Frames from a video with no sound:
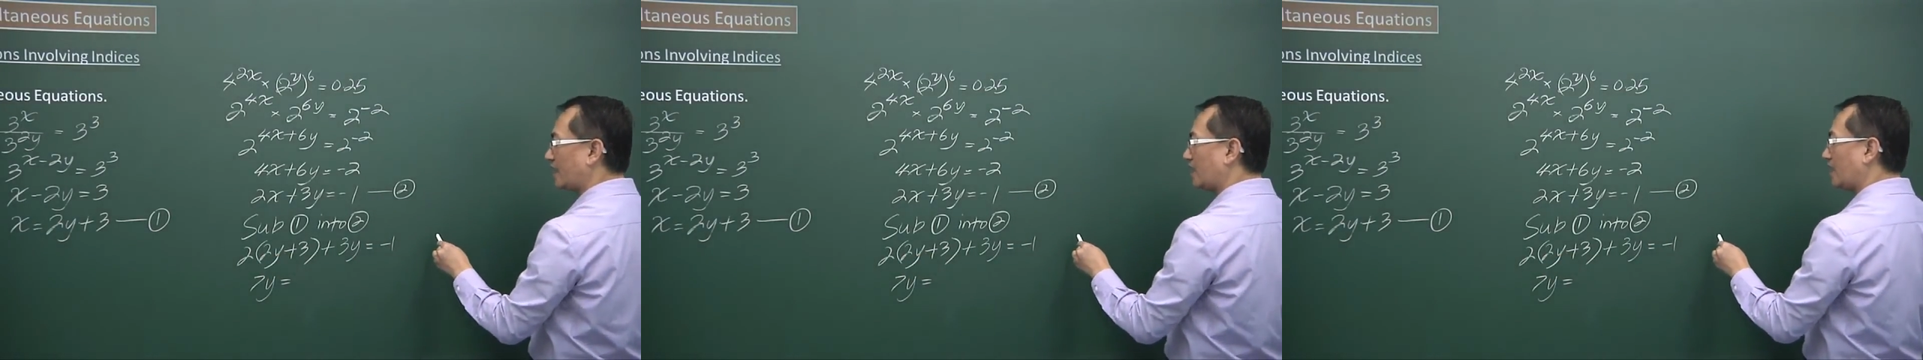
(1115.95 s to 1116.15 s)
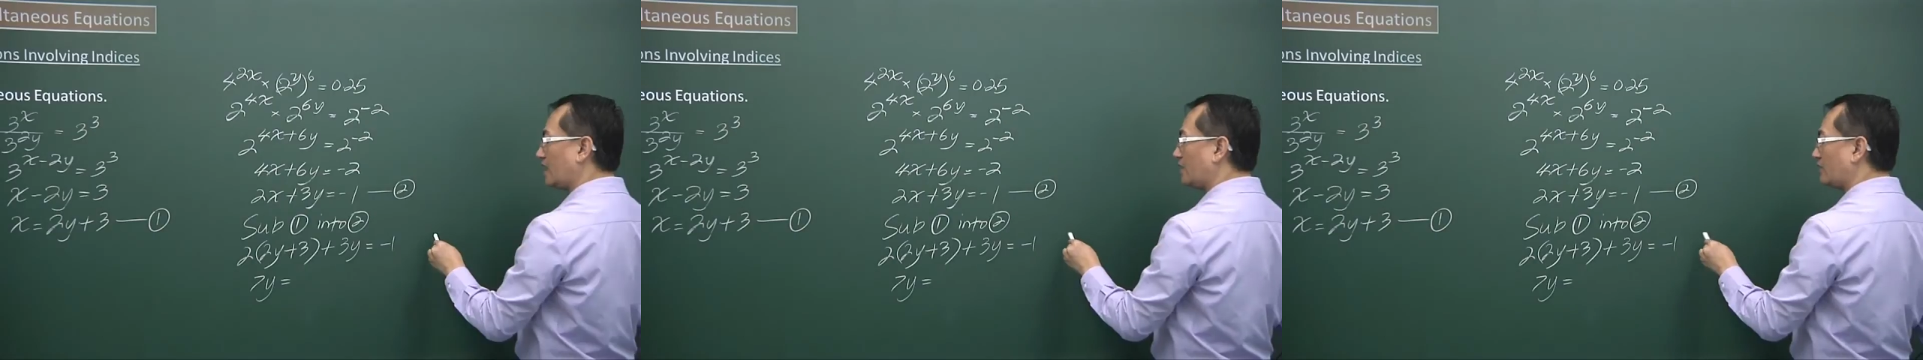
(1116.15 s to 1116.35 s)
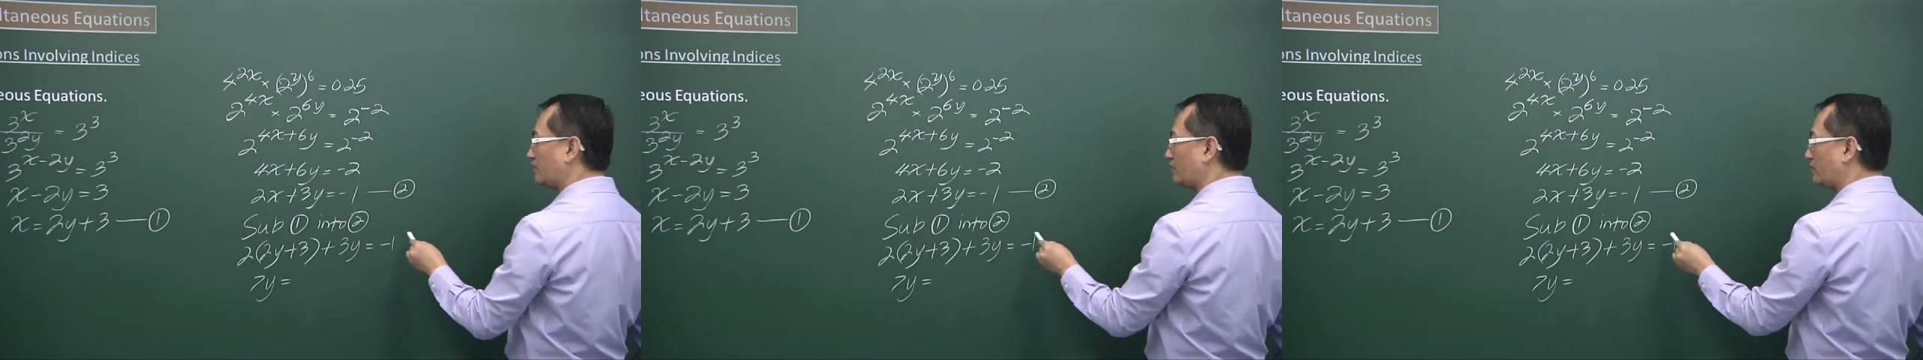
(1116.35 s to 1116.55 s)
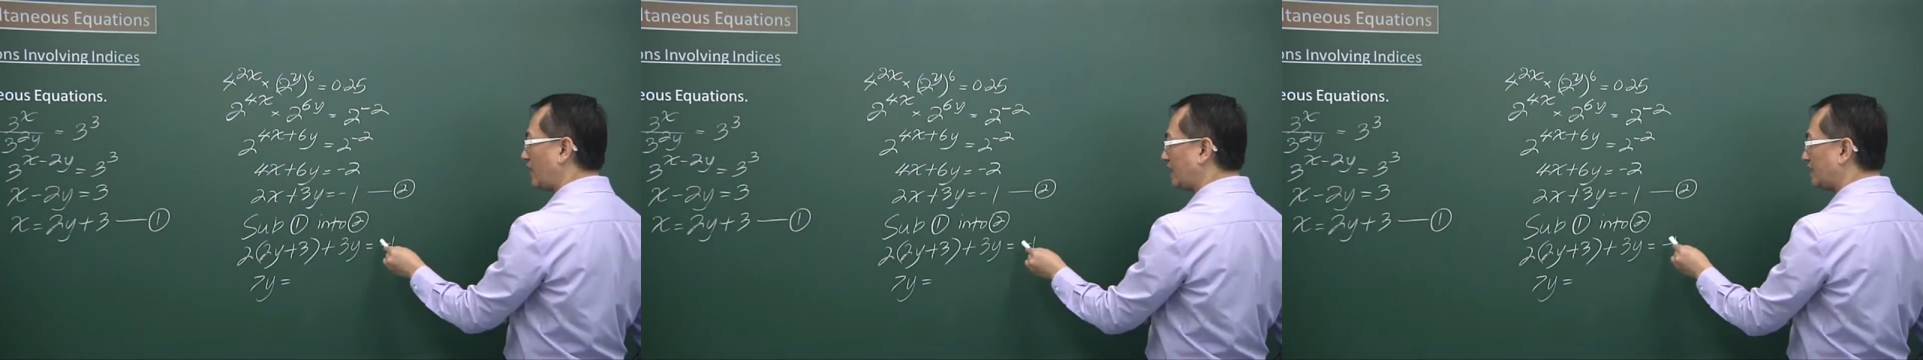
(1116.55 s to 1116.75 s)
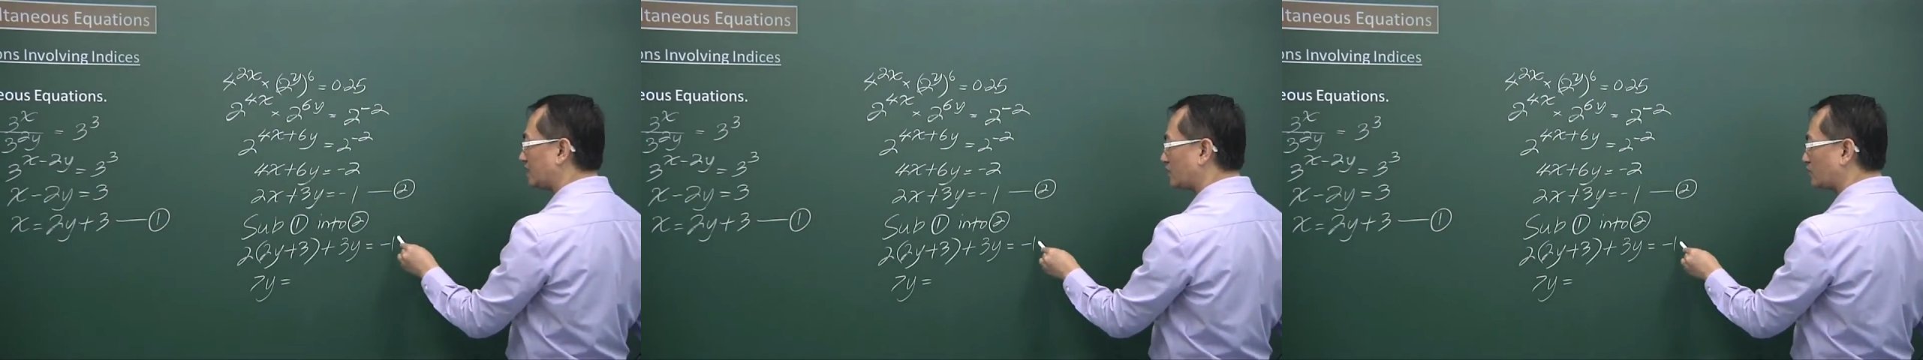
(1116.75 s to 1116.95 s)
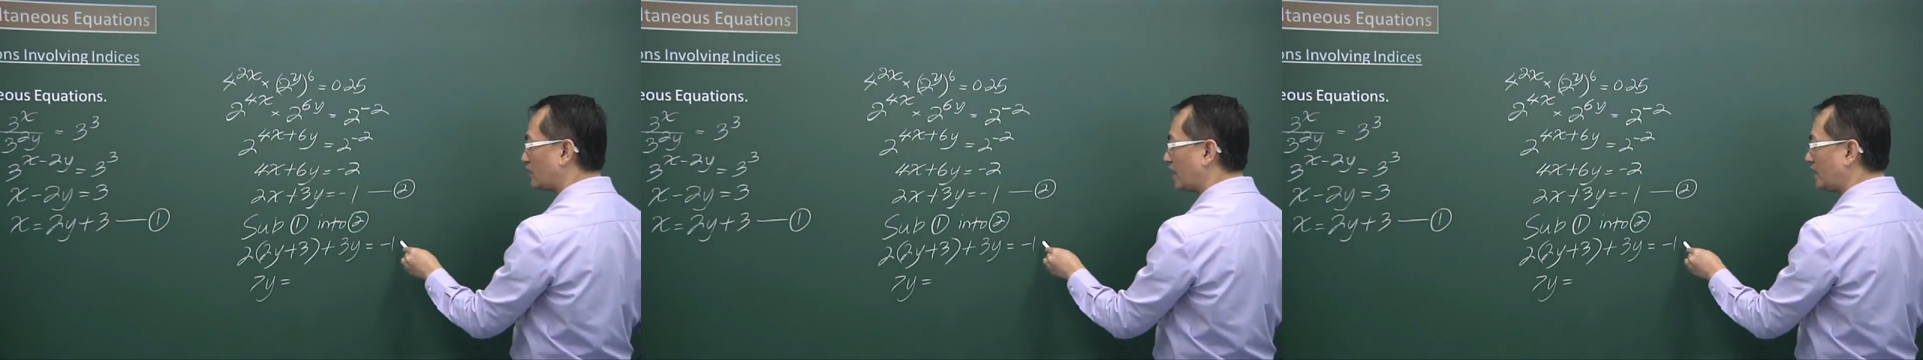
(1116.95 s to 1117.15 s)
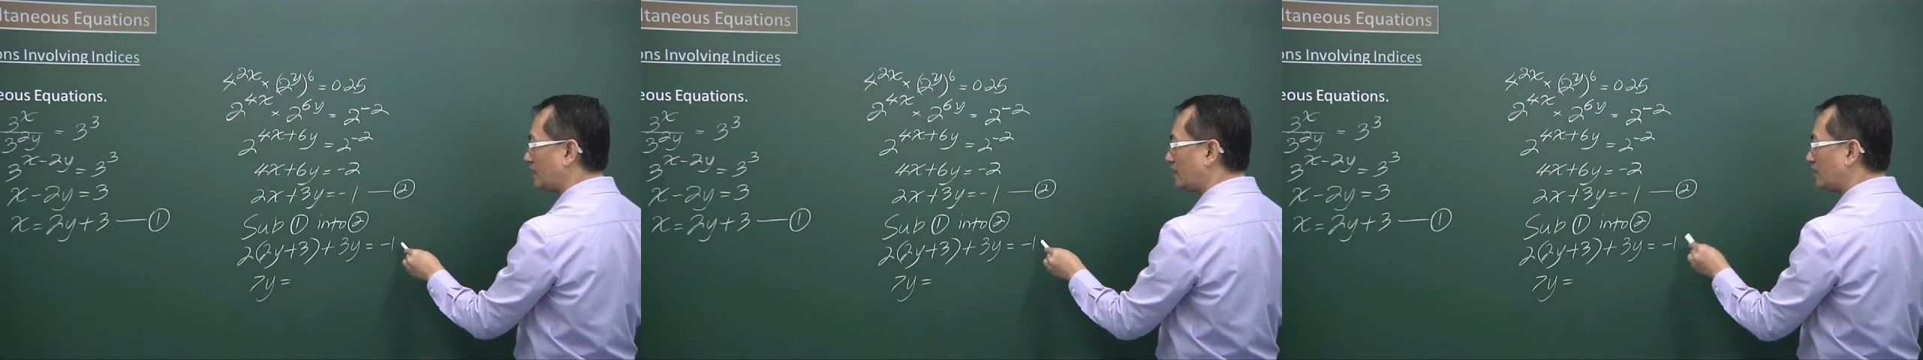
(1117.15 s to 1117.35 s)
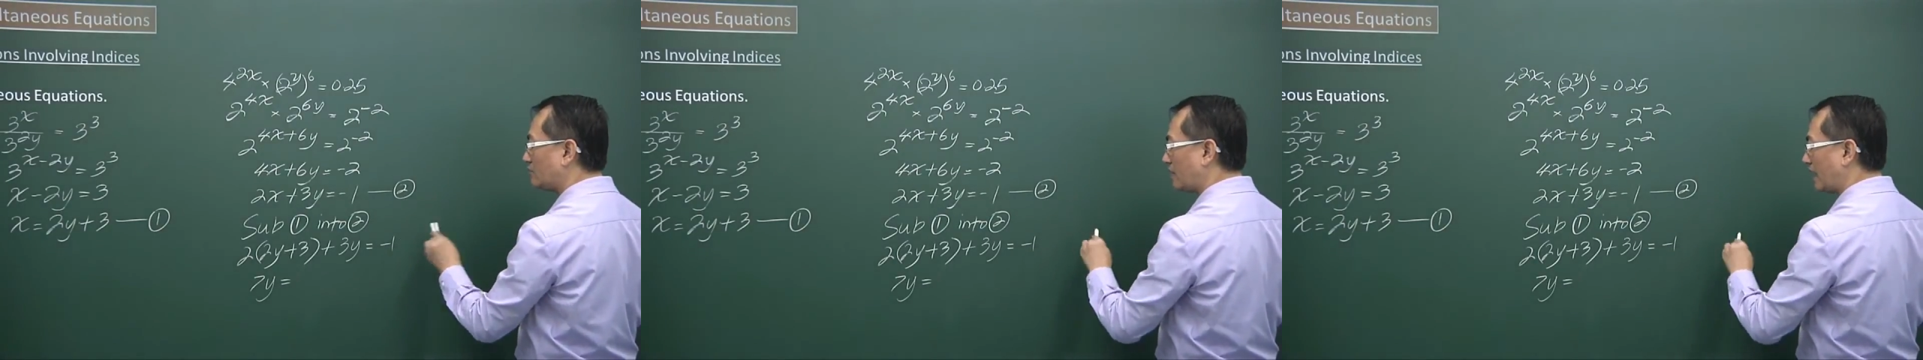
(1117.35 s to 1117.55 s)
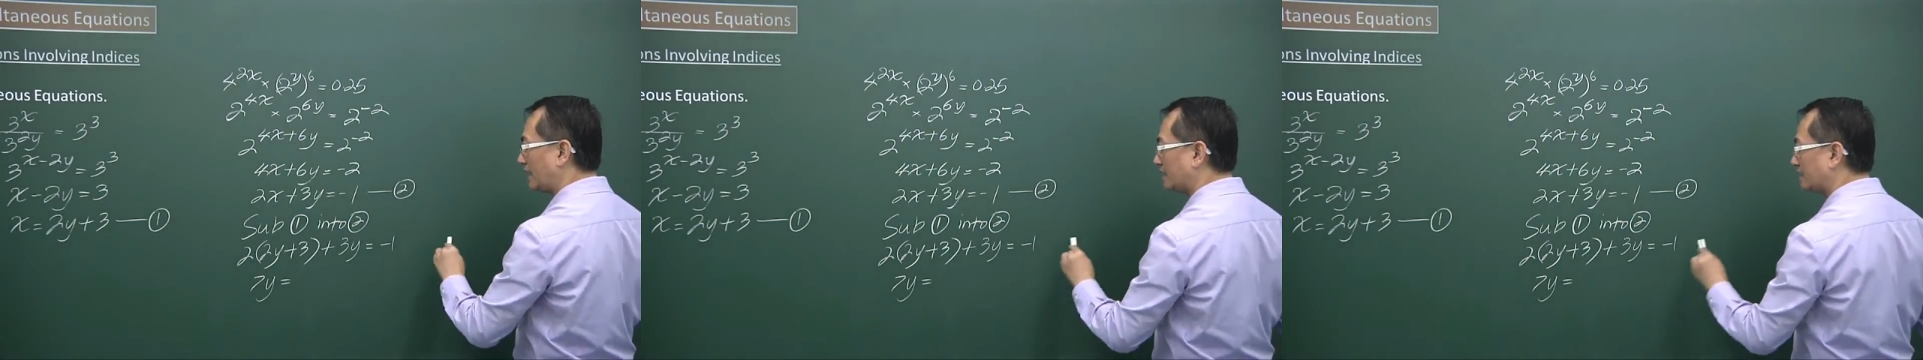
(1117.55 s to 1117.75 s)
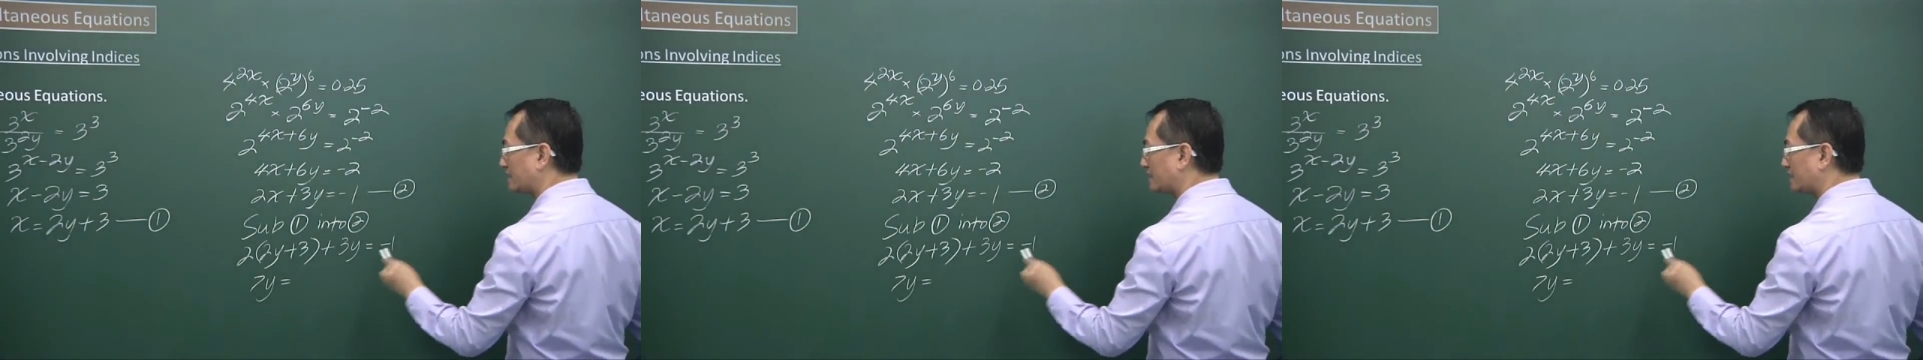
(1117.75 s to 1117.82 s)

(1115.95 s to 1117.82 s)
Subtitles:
I have minus 1, minus